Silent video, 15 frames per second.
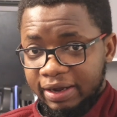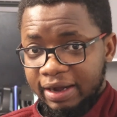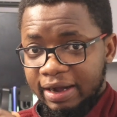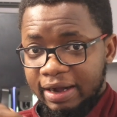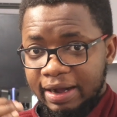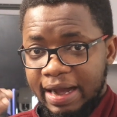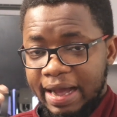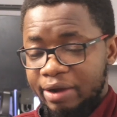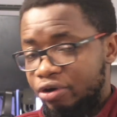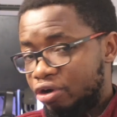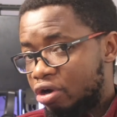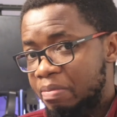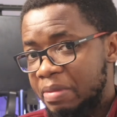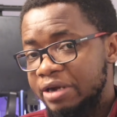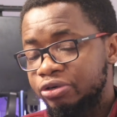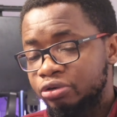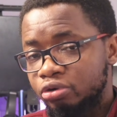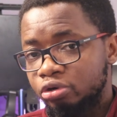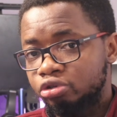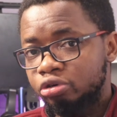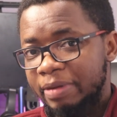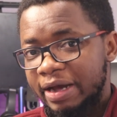I recommend you
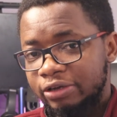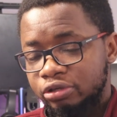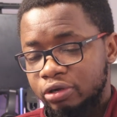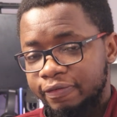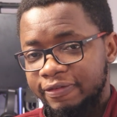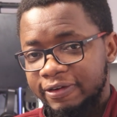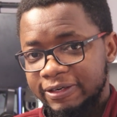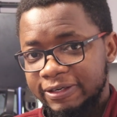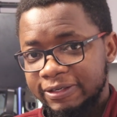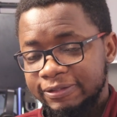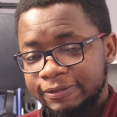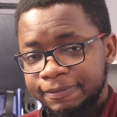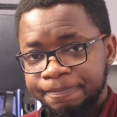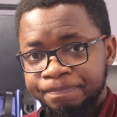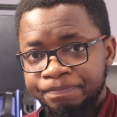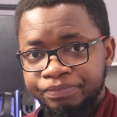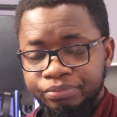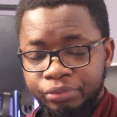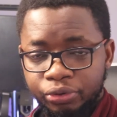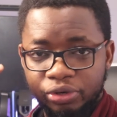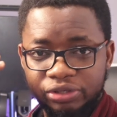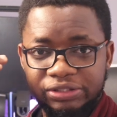go to Microsoft Learn
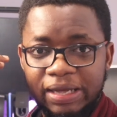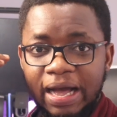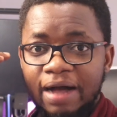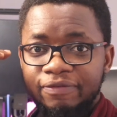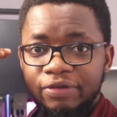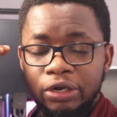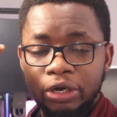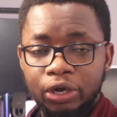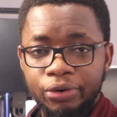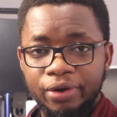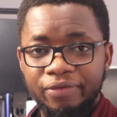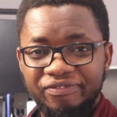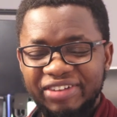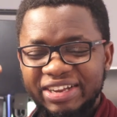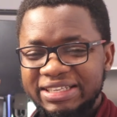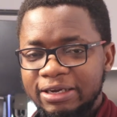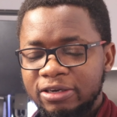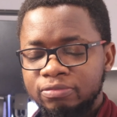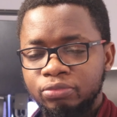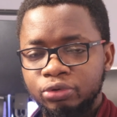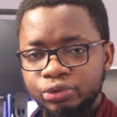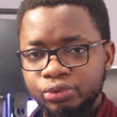because they have a lot of
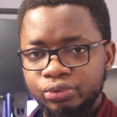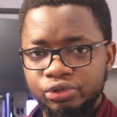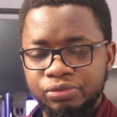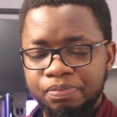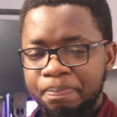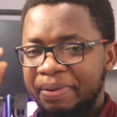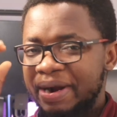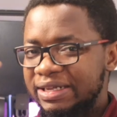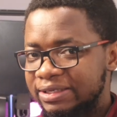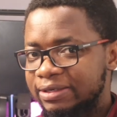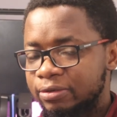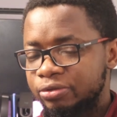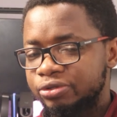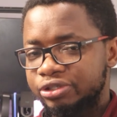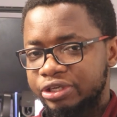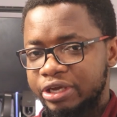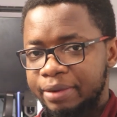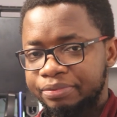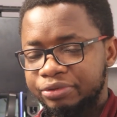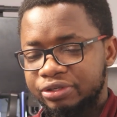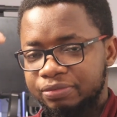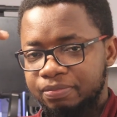detailed modules, practical
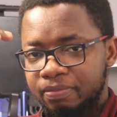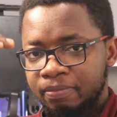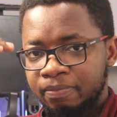steps,